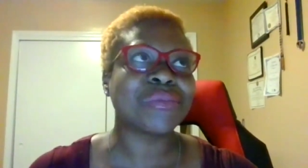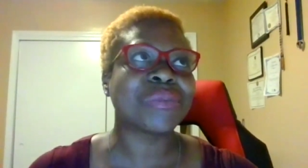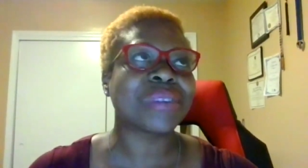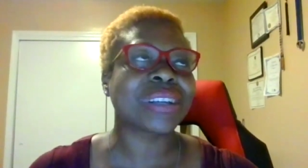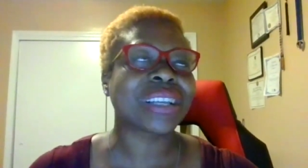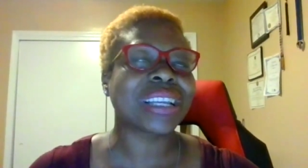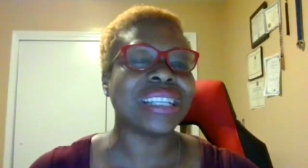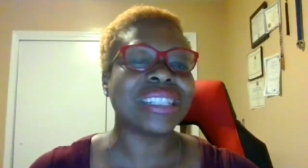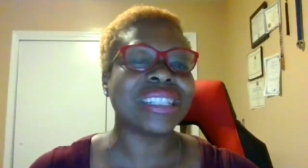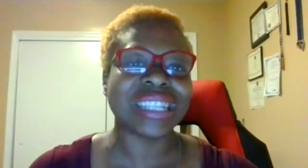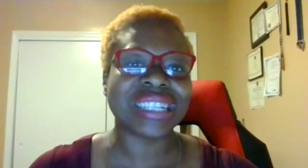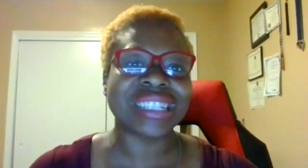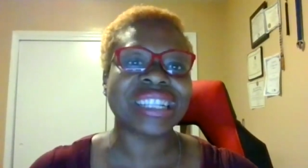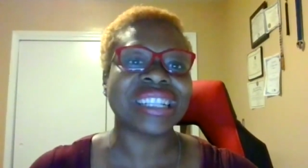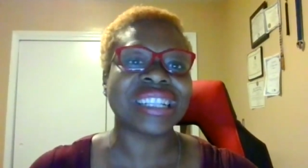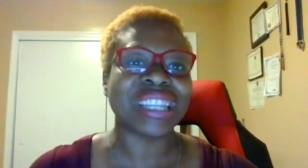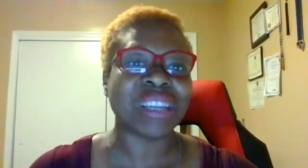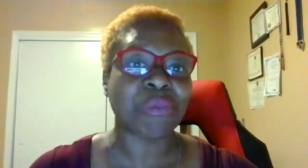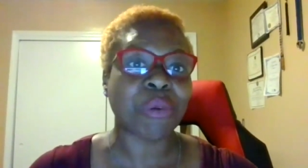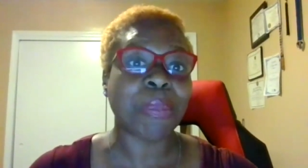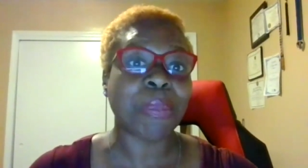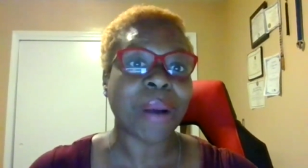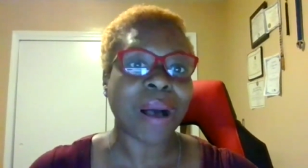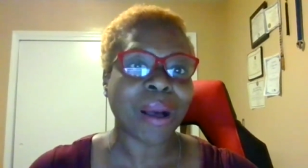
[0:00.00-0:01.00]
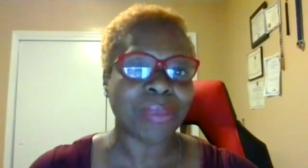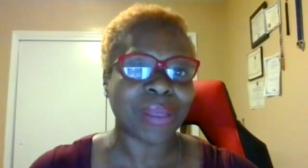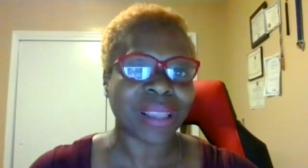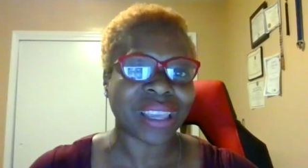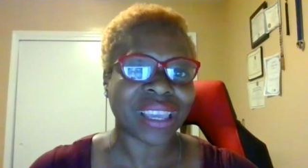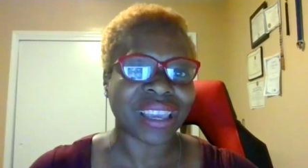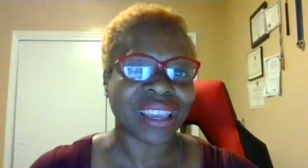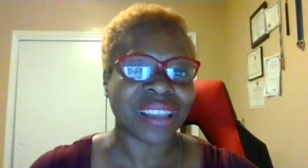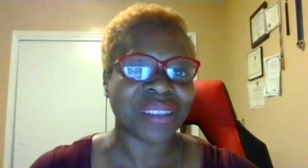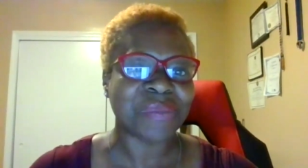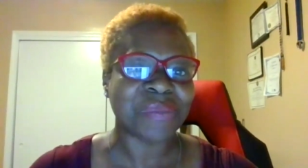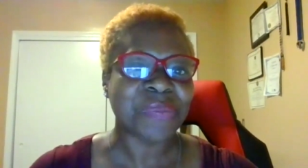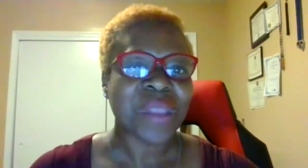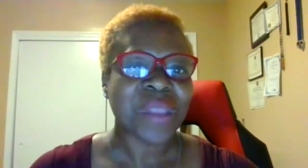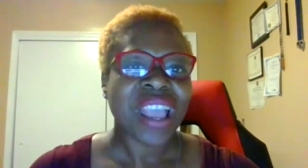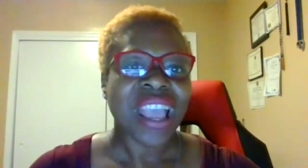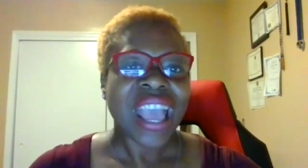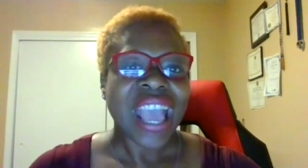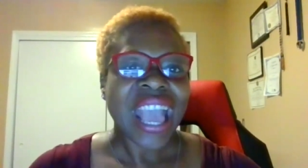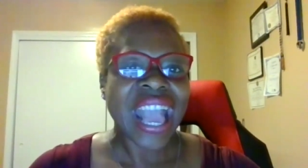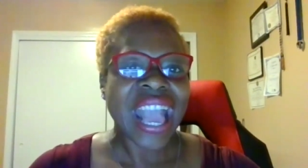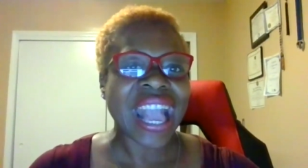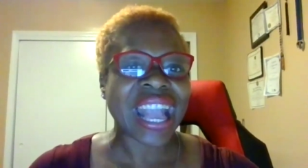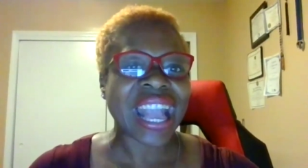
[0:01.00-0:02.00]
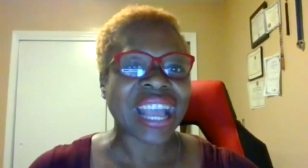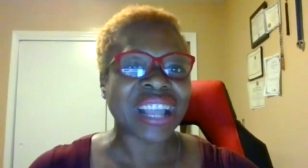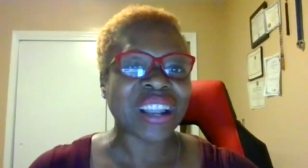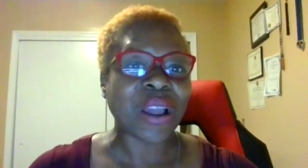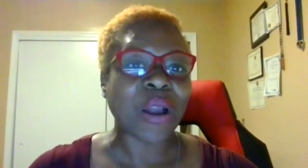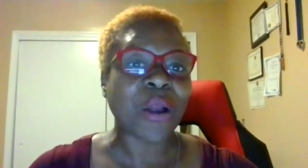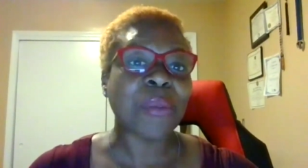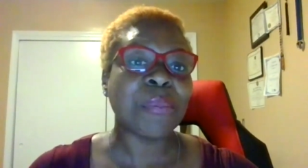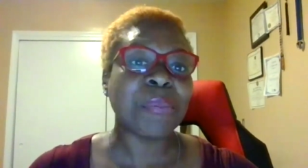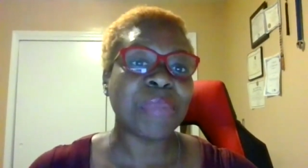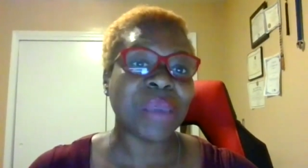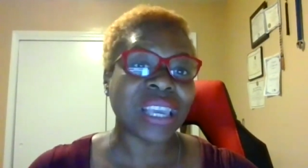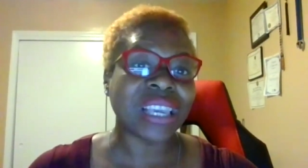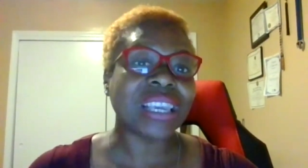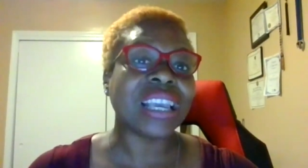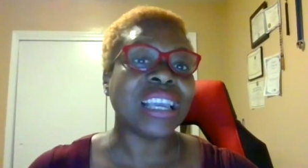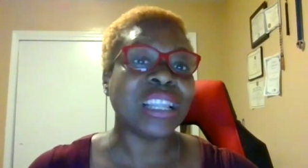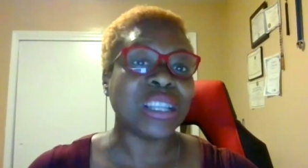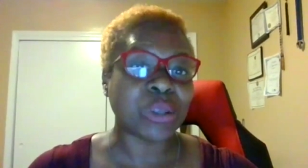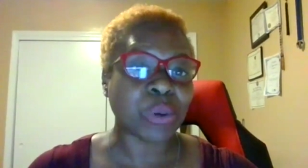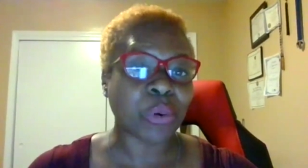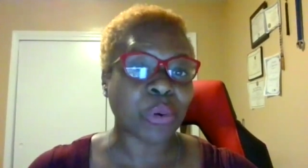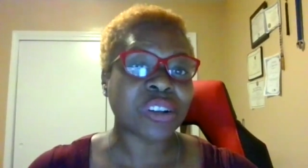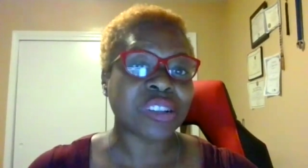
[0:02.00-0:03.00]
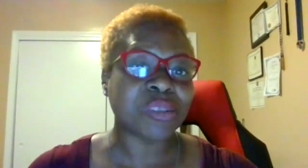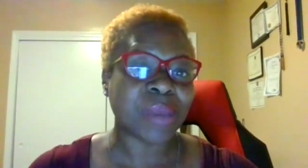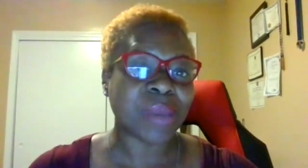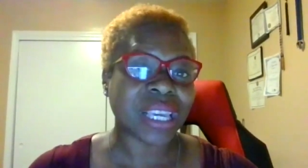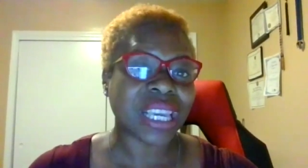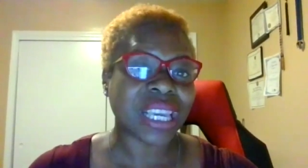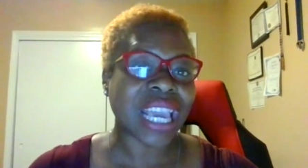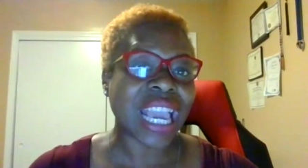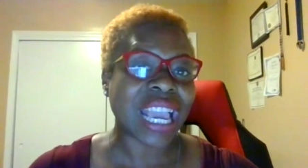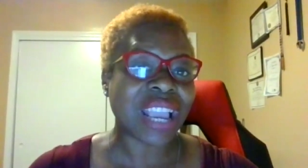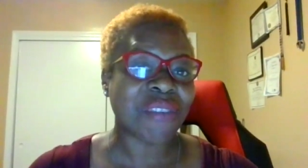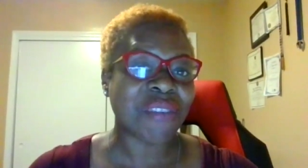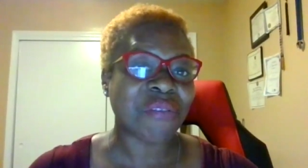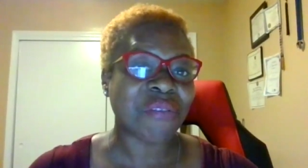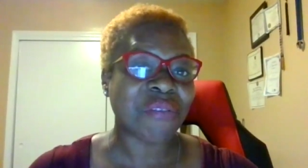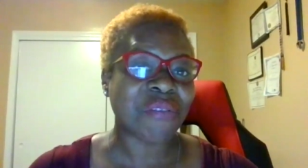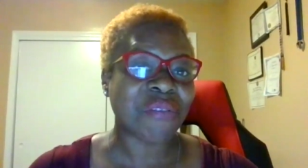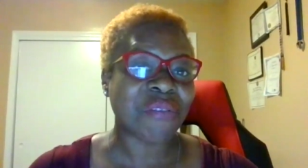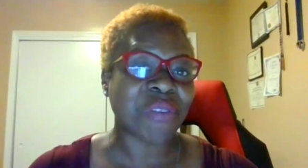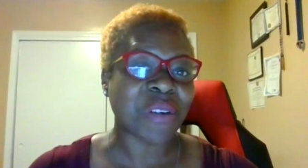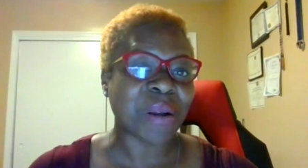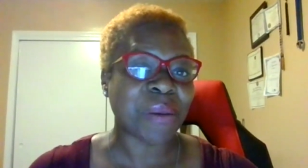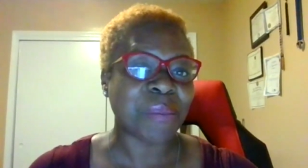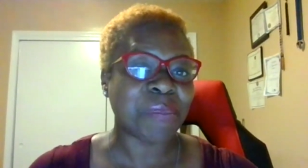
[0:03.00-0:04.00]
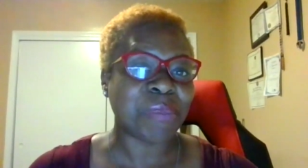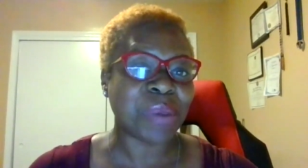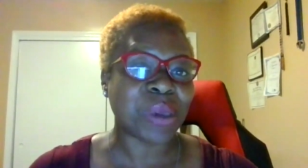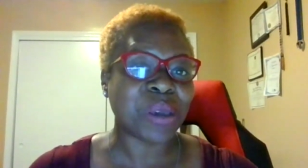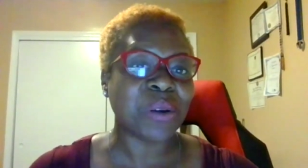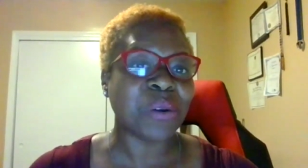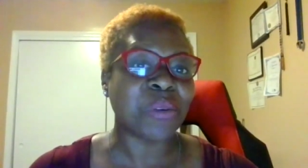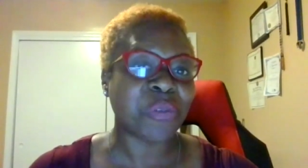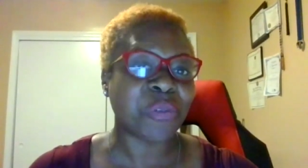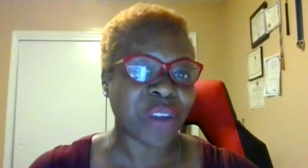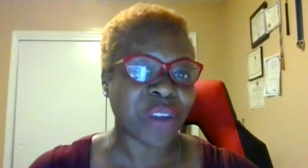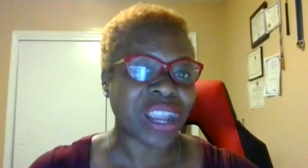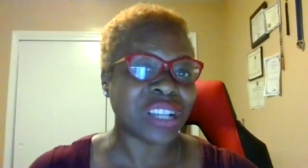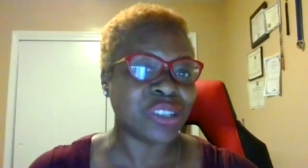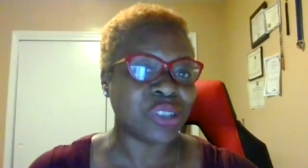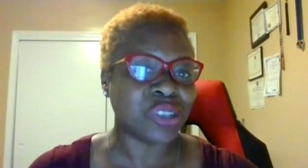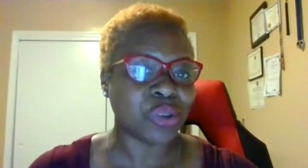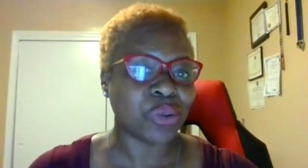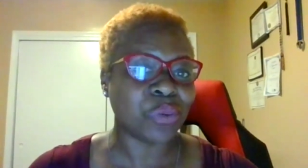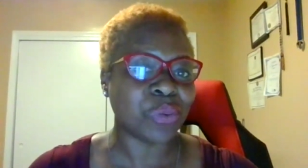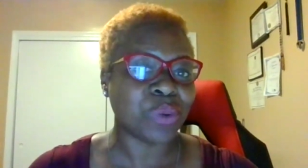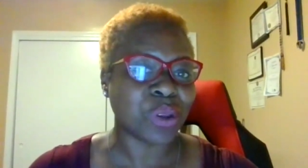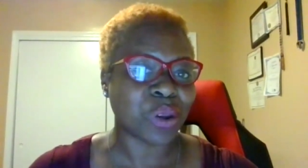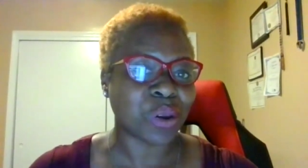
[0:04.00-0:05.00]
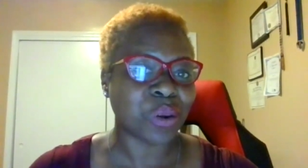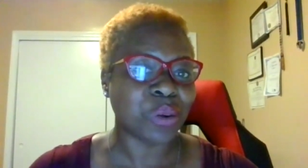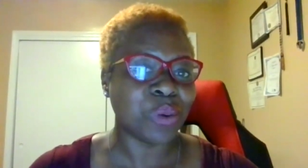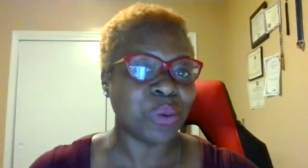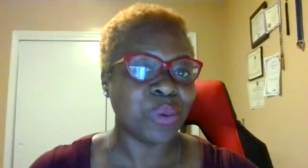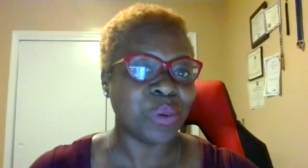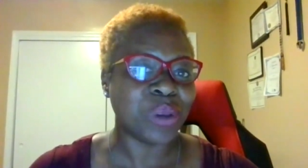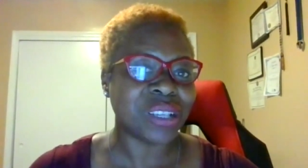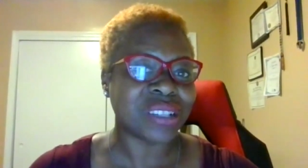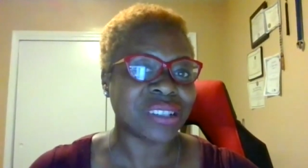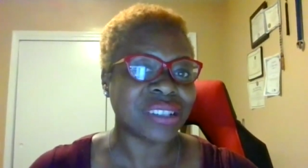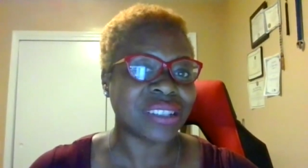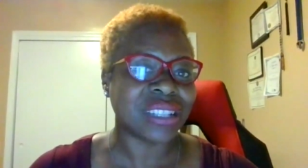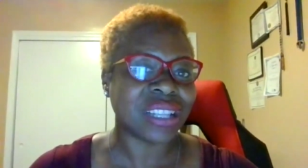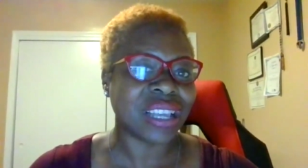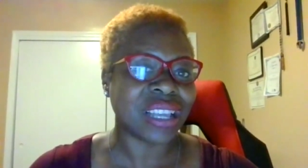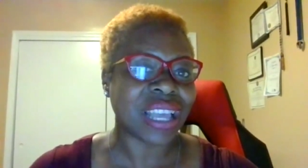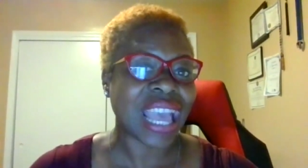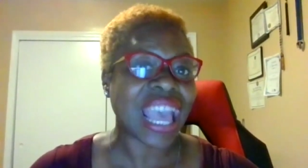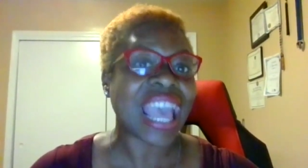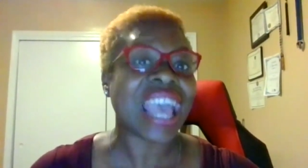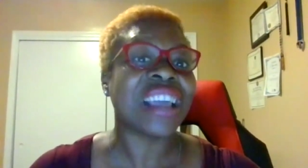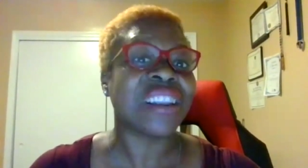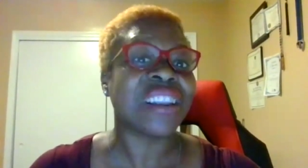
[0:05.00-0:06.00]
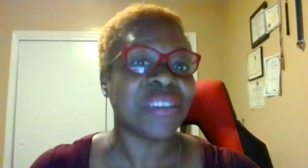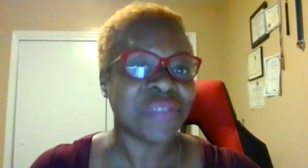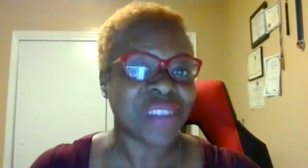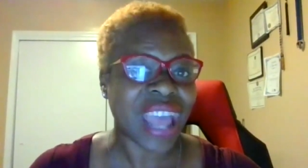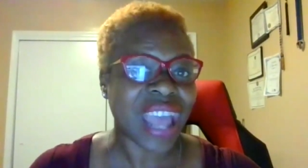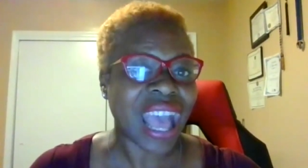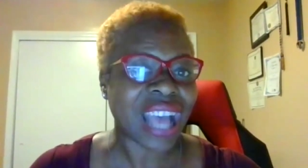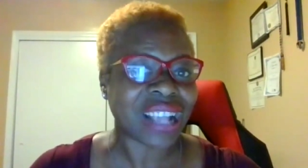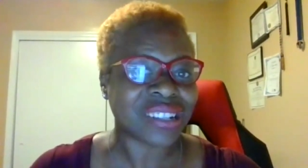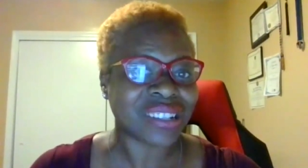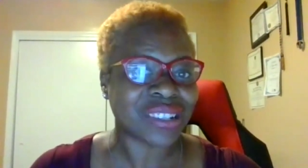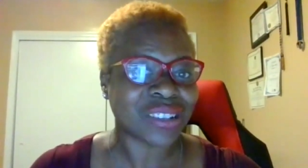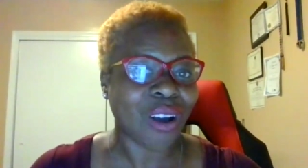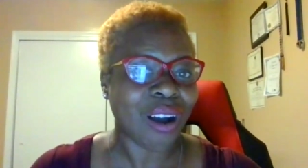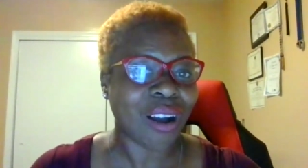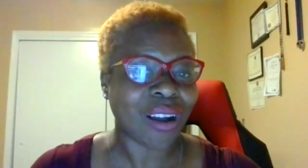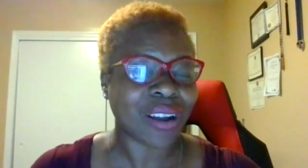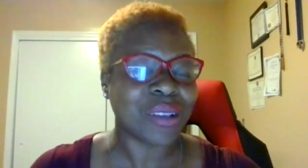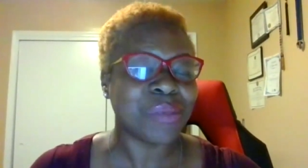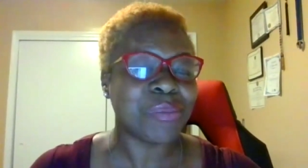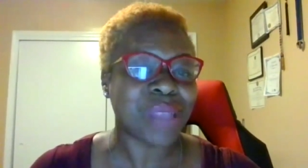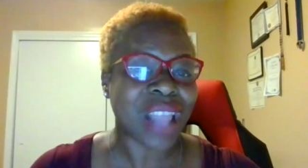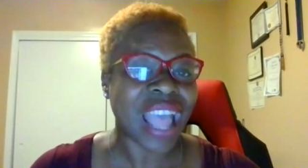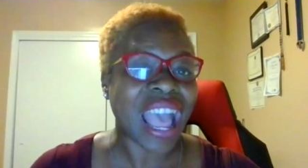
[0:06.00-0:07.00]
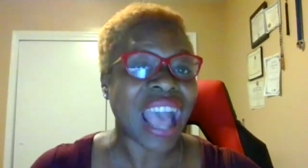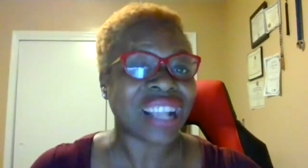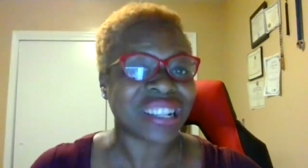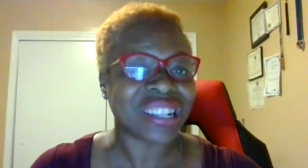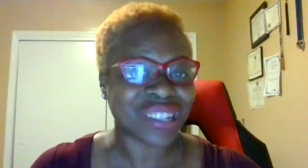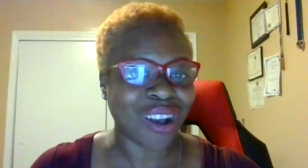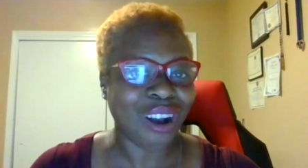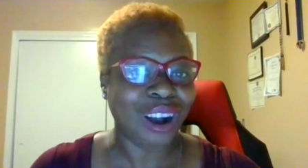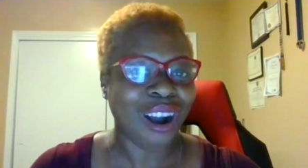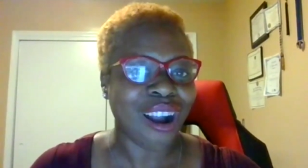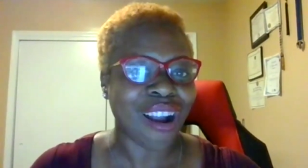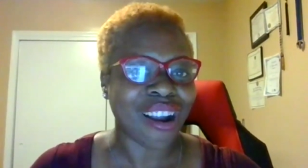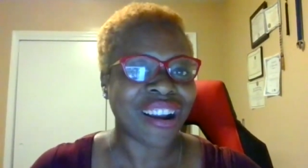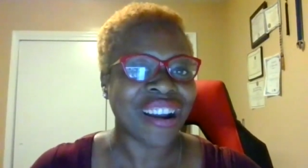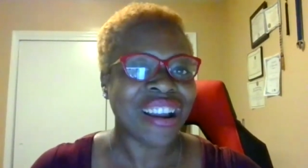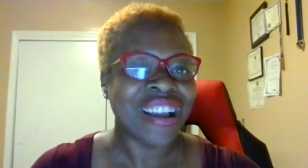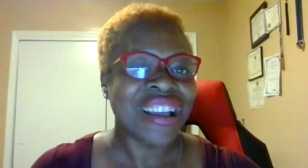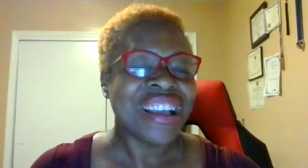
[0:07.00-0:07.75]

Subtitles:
Consistently Republican. And her big endorsement came from Bill France Jr., who is the head of NASCAR.